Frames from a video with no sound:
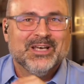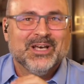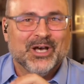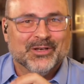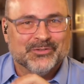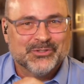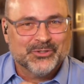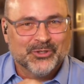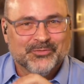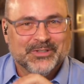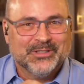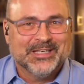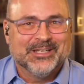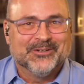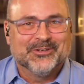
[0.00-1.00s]
of
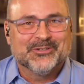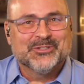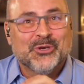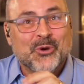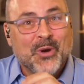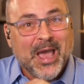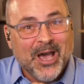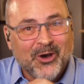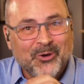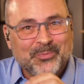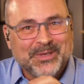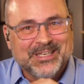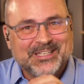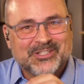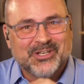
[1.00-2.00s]
servant leaders who help
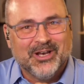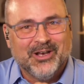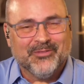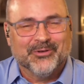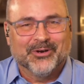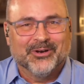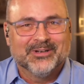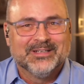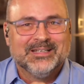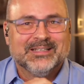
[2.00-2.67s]
each other